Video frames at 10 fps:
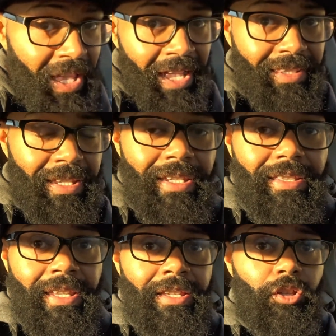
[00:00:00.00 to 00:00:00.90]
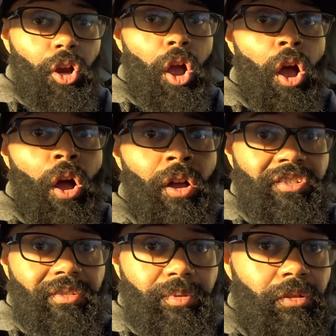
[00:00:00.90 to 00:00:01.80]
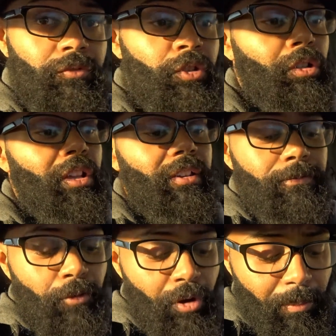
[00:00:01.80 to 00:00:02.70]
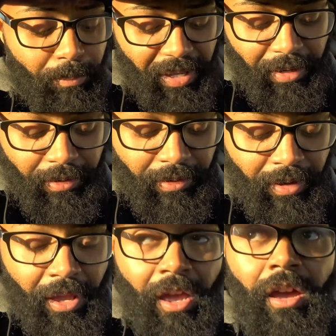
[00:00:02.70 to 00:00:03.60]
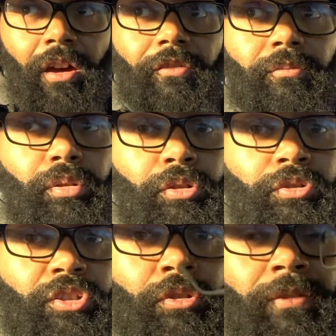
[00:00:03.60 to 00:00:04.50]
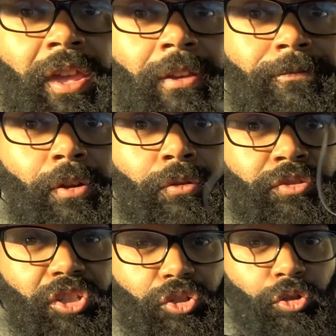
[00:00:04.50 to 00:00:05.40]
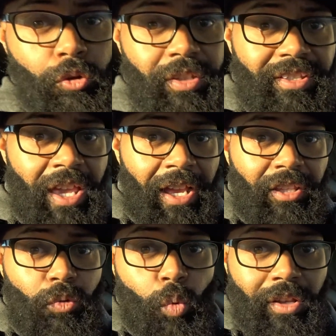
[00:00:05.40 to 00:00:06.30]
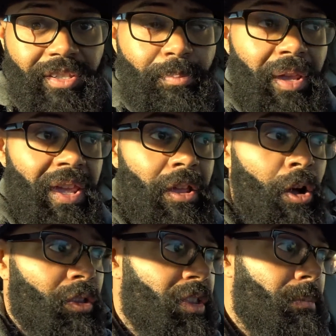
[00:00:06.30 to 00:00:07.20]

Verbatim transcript: not these. These are awesome. So if you're looking for a pair of Bluetooth headphones and you don't exactly want to pay all of the